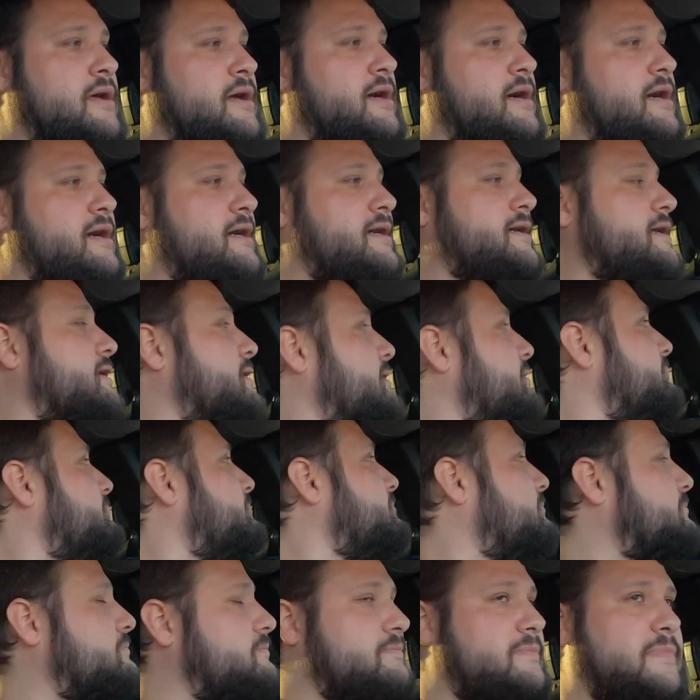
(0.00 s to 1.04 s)

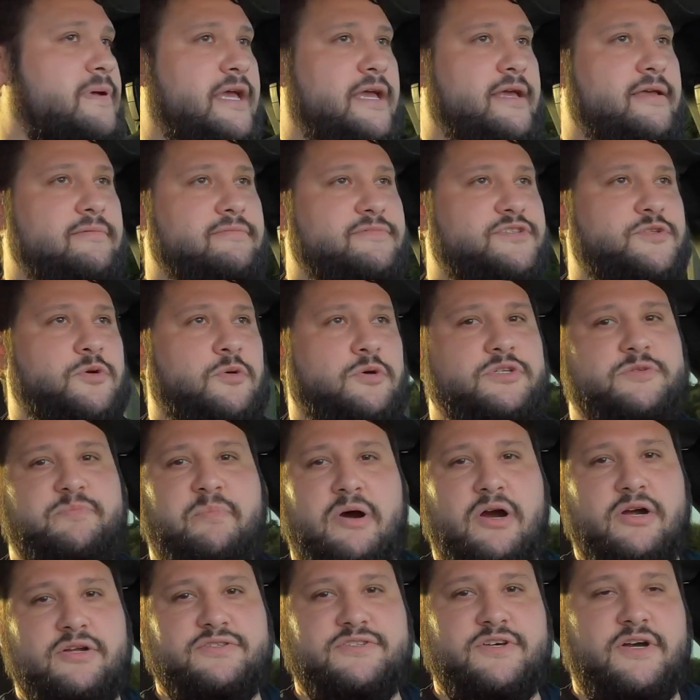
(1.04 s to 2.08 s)
And source
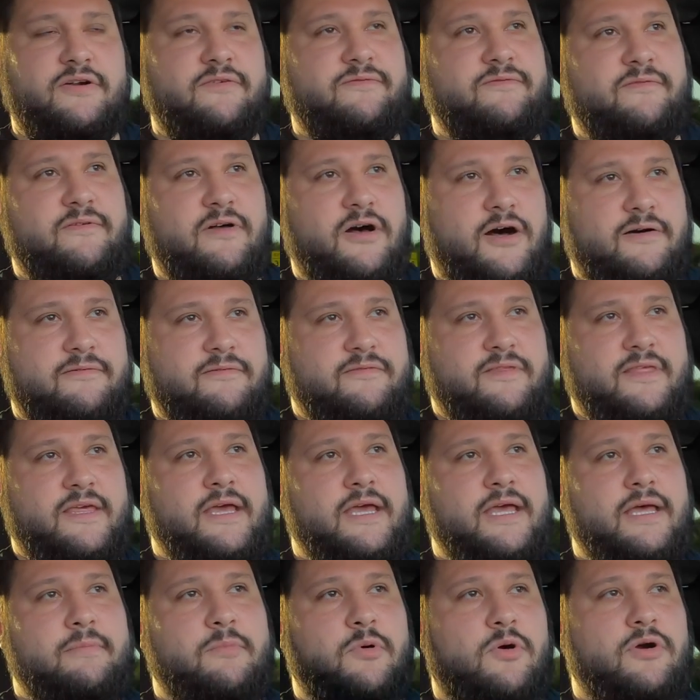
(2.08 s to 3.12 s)
parts off of
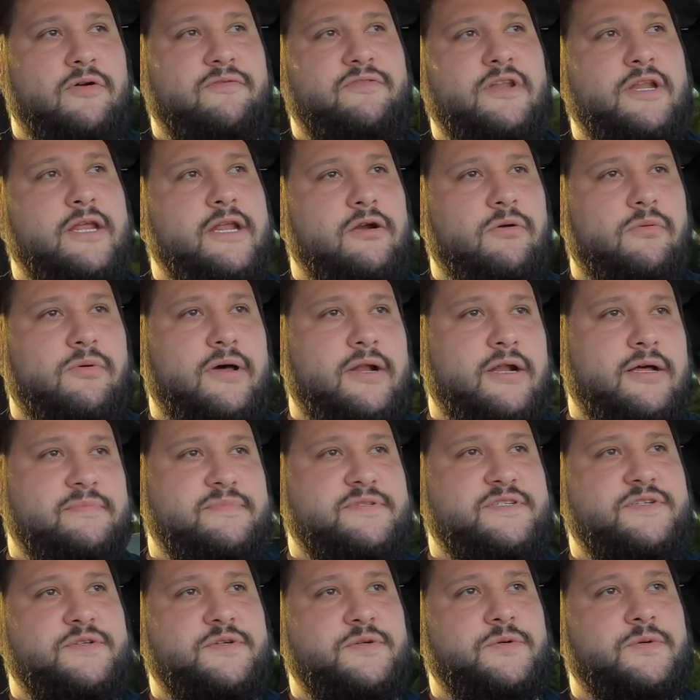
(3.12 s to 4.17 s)
them, or if you need to run
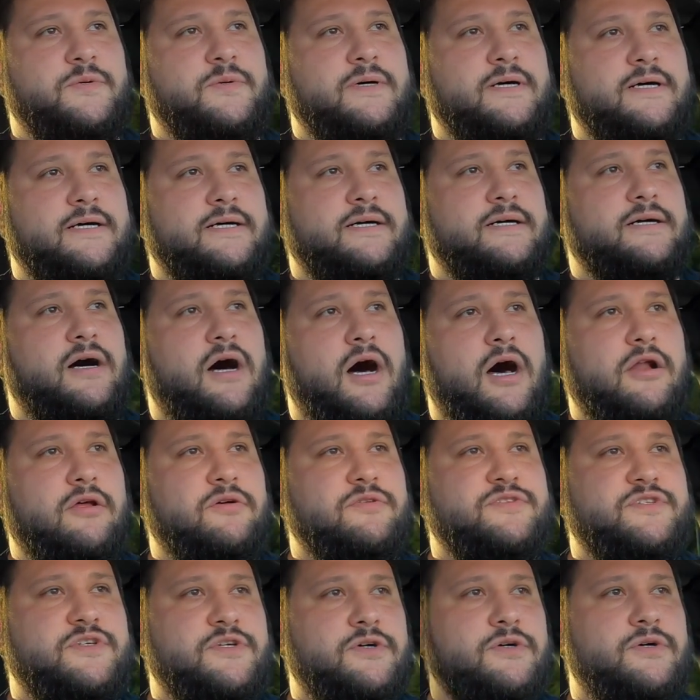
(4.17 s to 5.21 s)
up to
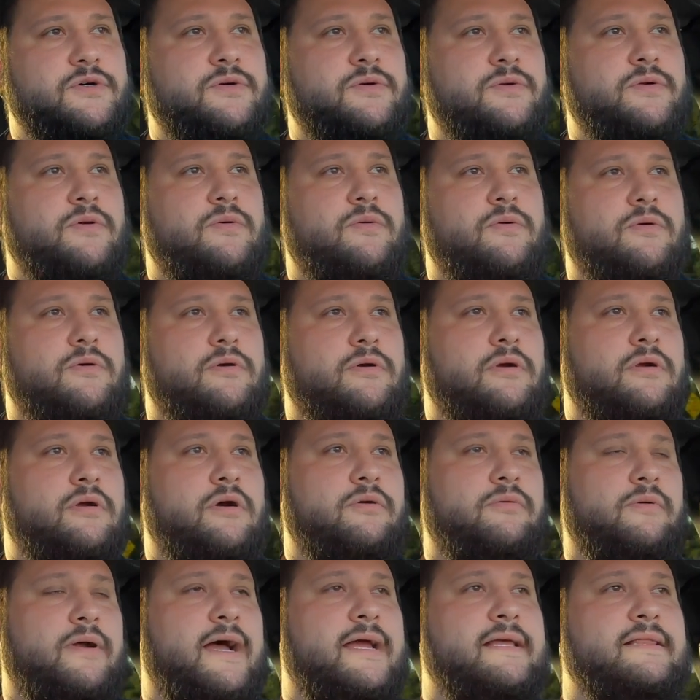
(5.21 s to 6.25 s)
AutoZone or
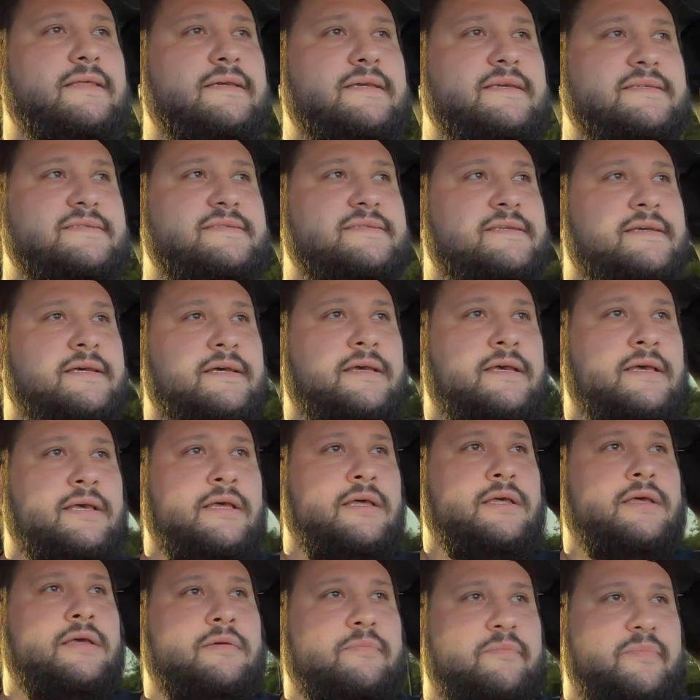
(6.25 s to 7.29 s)
O'Reilly's,
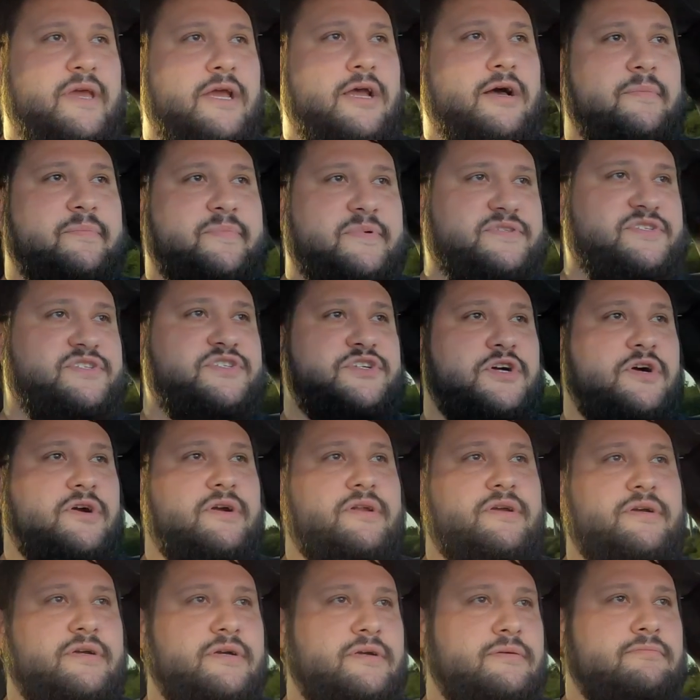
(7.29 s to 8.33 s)
pick up a
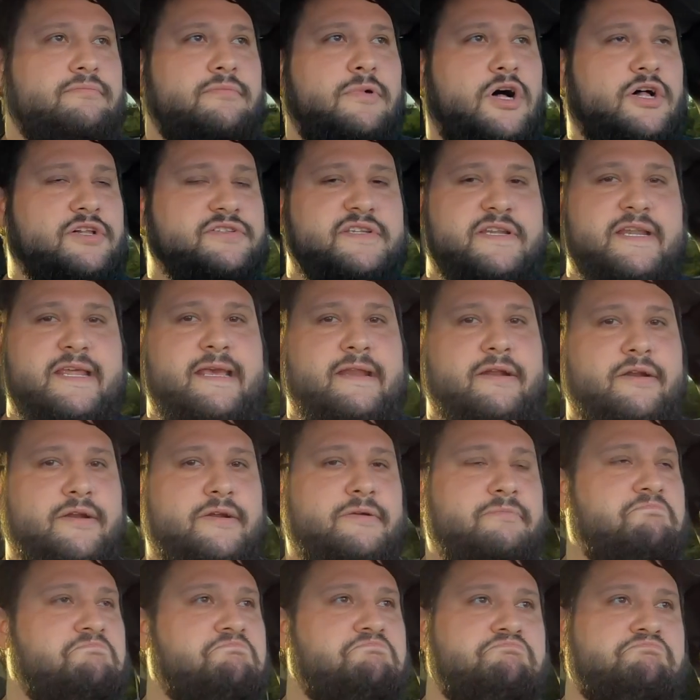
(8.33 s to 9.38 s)
starter,
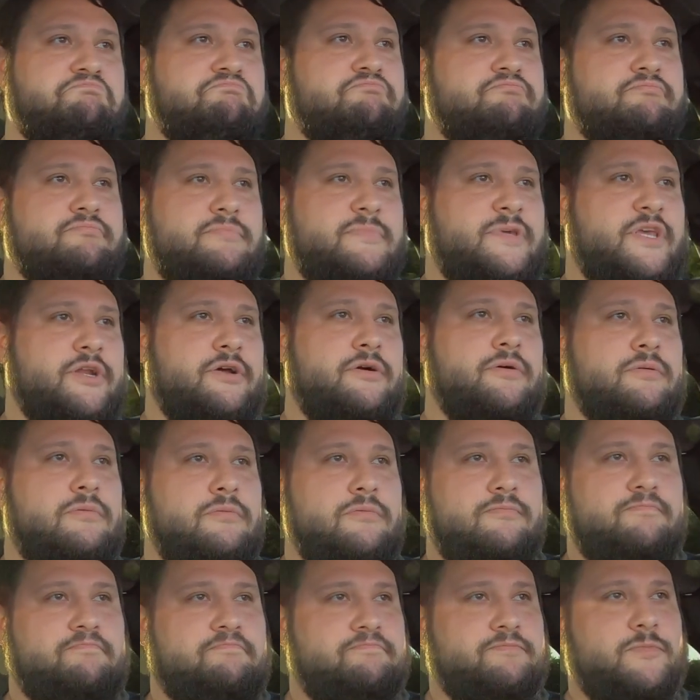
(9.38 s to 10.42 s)
alternator,
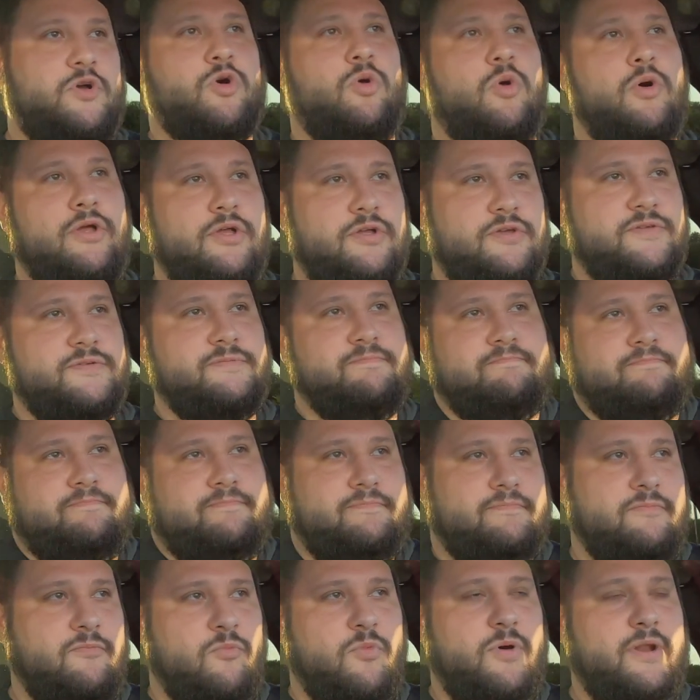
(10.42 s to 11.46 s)
coil,
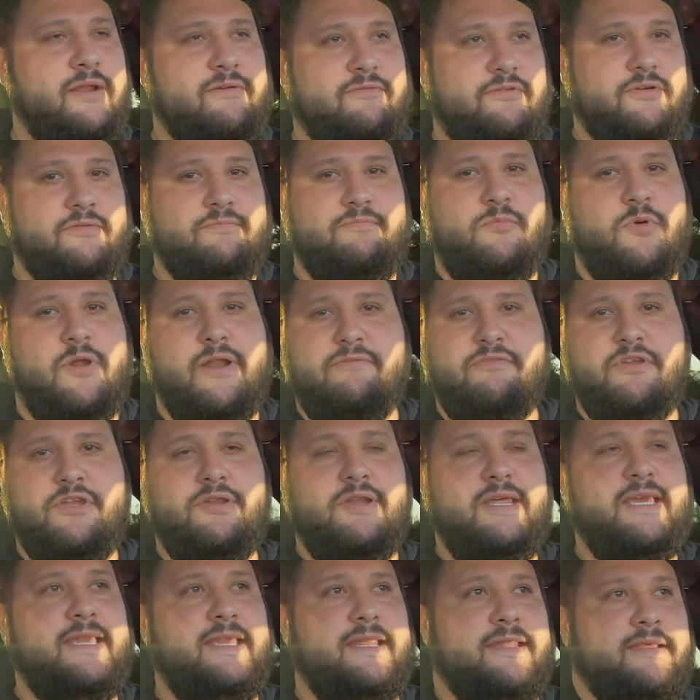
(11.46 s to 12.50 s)
whatever you
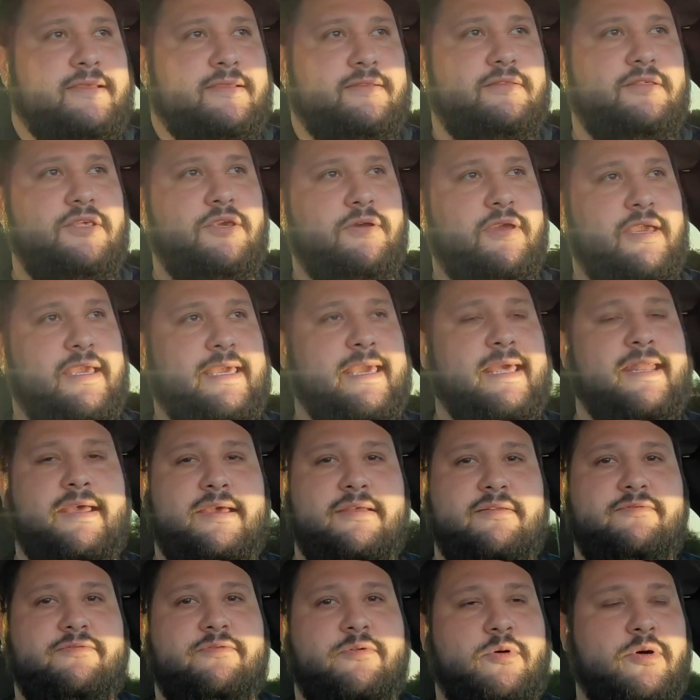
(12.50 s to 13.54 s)
need, you can get
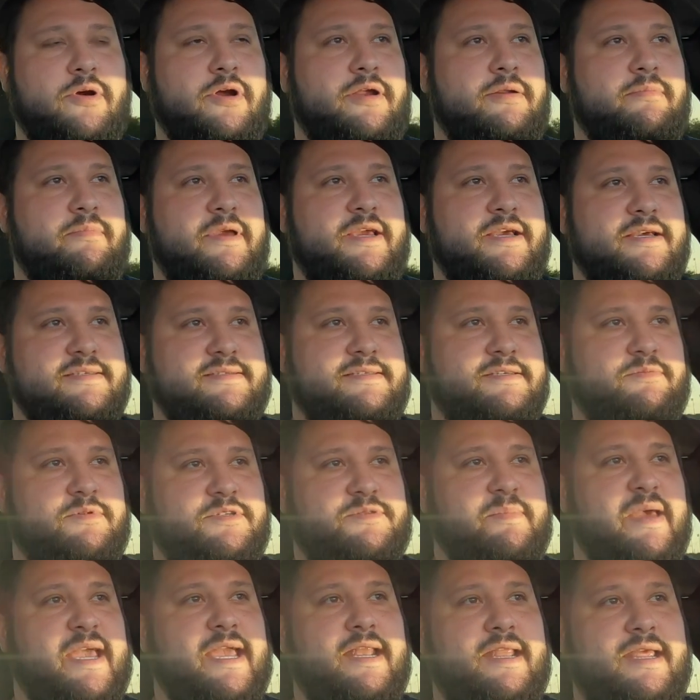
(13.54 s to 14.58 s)
it for it because it
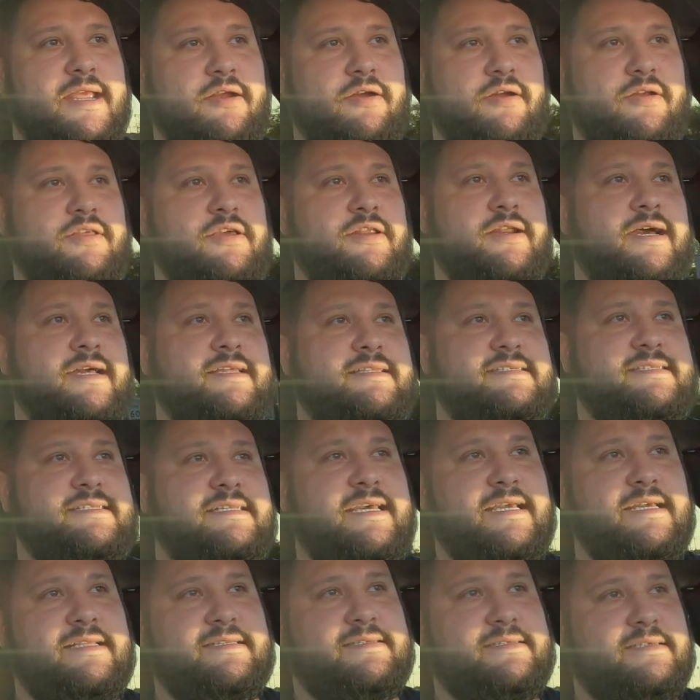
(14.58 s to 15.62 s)
was made here in the United
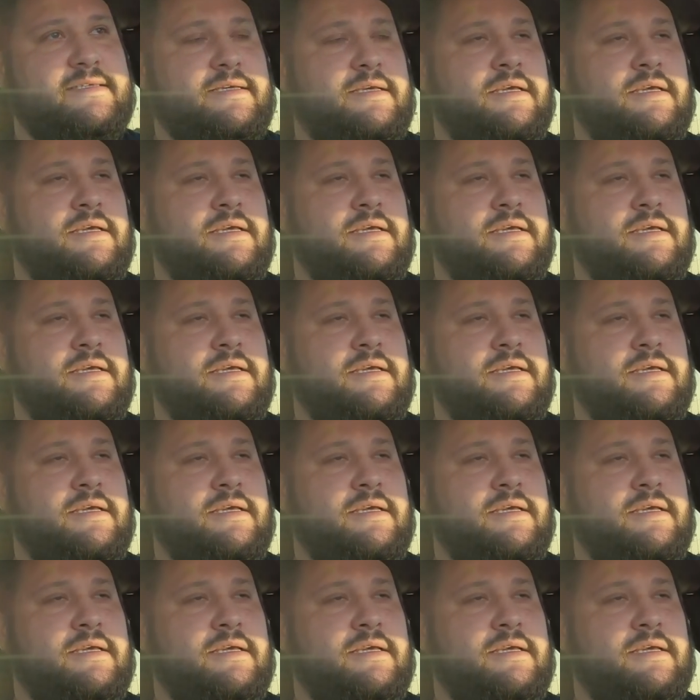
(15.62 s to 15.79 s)
States.